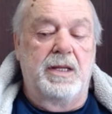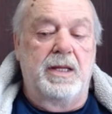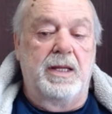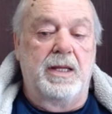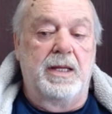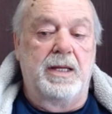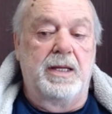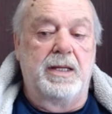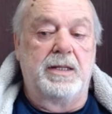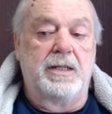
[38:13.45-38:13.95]

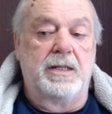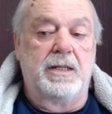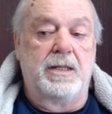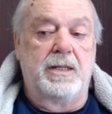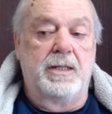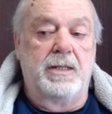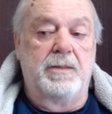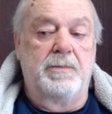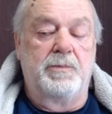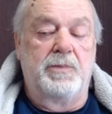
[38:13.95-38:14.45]
And
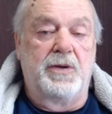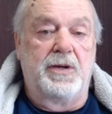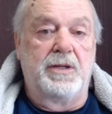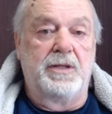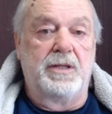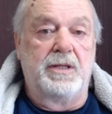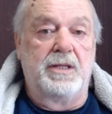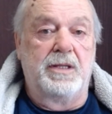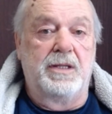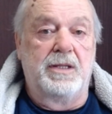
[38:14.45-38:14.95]
but
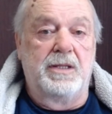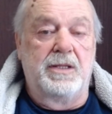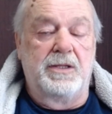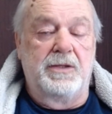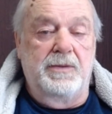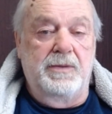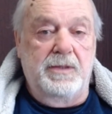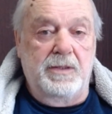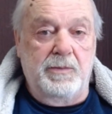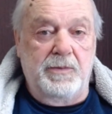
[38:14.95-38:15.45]

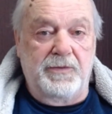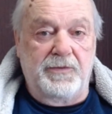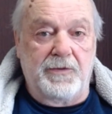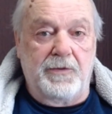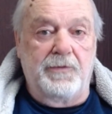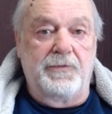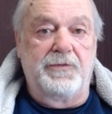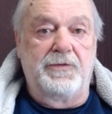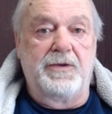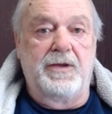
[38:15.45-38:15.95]
the
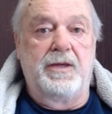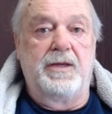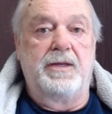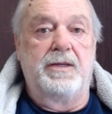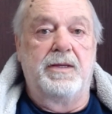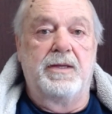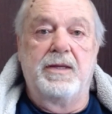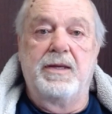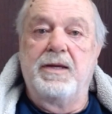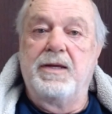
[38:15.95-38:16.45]
results say
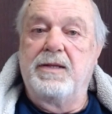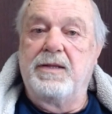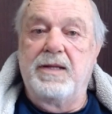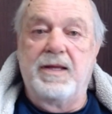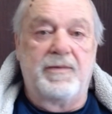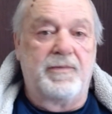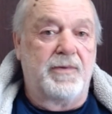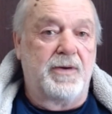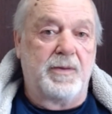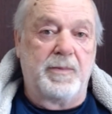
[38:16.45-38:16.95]
not
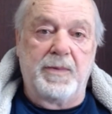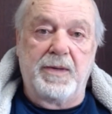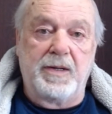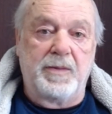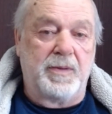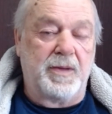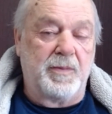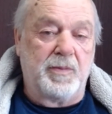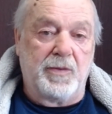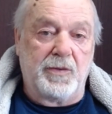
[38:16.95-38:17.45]
very many
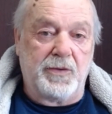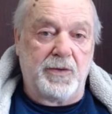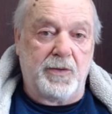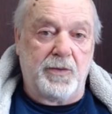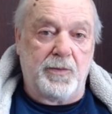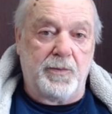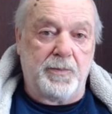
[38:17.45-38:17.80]
people do.